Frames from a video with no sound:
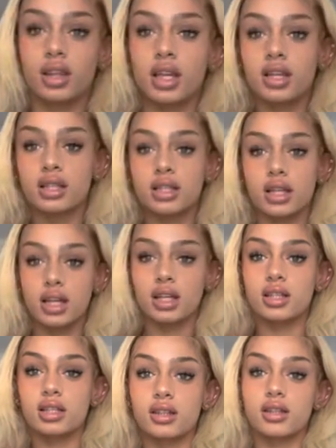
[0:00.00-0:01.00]
This
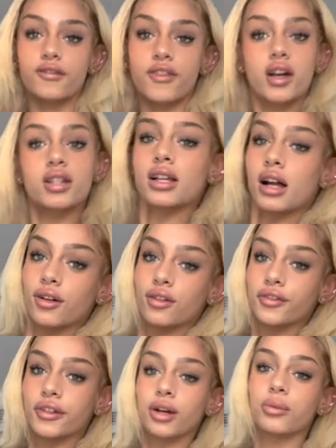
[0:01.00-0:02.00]
is the first
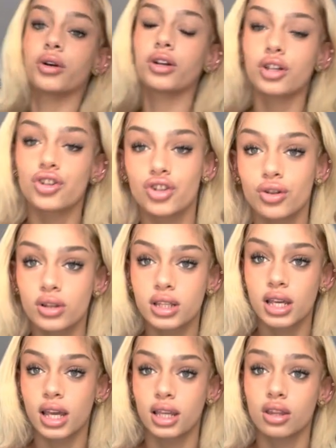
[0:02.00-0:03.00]
outfit. We're gonna shoot
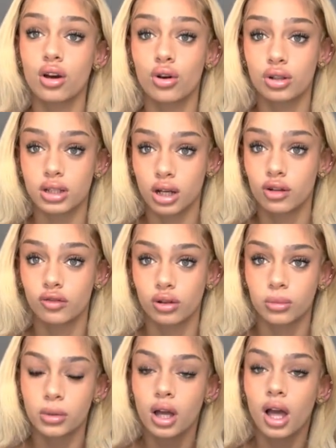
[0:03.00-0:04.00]
it in the hotel
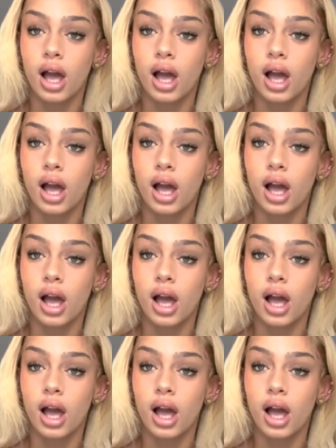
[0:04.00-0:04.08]
room.